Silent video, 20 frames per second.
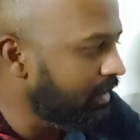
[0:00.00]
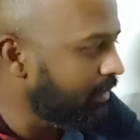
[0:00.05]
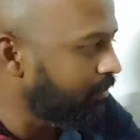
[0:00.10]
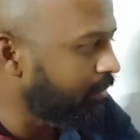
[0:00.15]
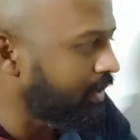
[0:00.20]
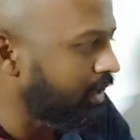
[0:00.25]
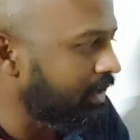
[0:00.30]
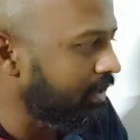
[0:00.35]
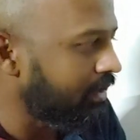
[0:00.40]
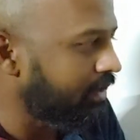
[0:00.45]

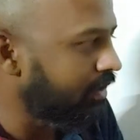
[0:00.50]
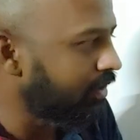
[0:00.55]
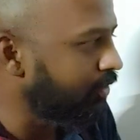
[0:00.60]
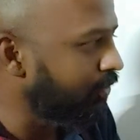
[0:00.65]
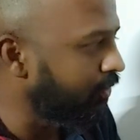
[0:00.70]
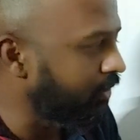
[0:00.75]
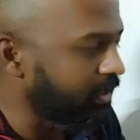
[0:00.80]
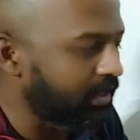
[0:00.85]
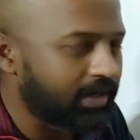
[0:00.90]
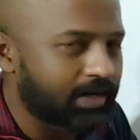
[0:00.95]
but
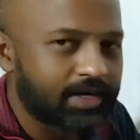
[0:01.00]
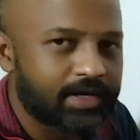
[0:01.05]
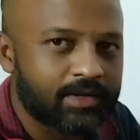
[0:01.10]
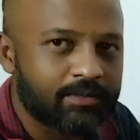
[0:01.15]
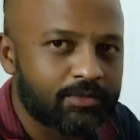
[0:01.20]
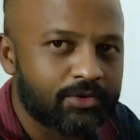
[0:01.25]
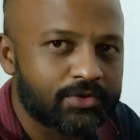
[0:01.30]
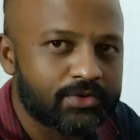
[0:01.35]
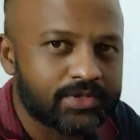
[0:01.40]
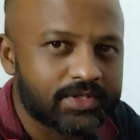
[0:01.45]
your innate
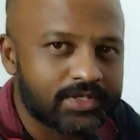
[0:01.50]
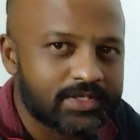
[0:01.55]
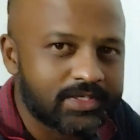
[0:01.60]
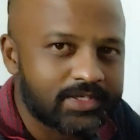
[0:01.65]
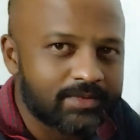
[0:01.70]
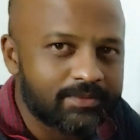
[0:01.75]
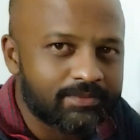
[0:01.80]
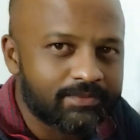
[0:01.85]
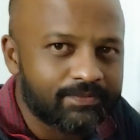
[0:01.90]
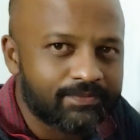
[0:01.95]
immune
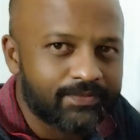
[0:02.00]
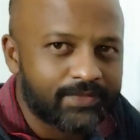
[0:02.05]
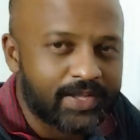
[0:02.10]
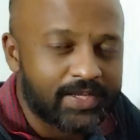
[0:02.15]
system